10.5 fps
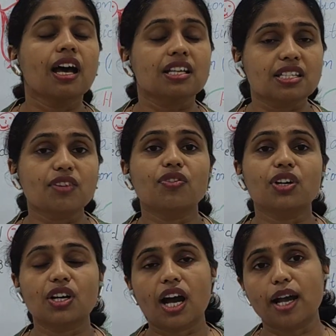
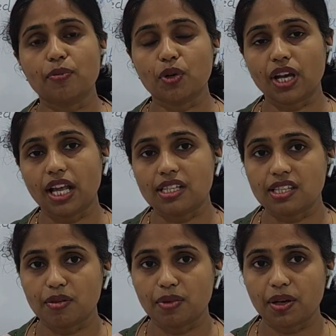severe
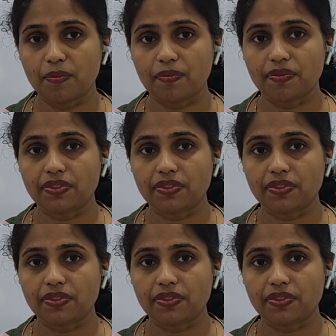hypocalcemia.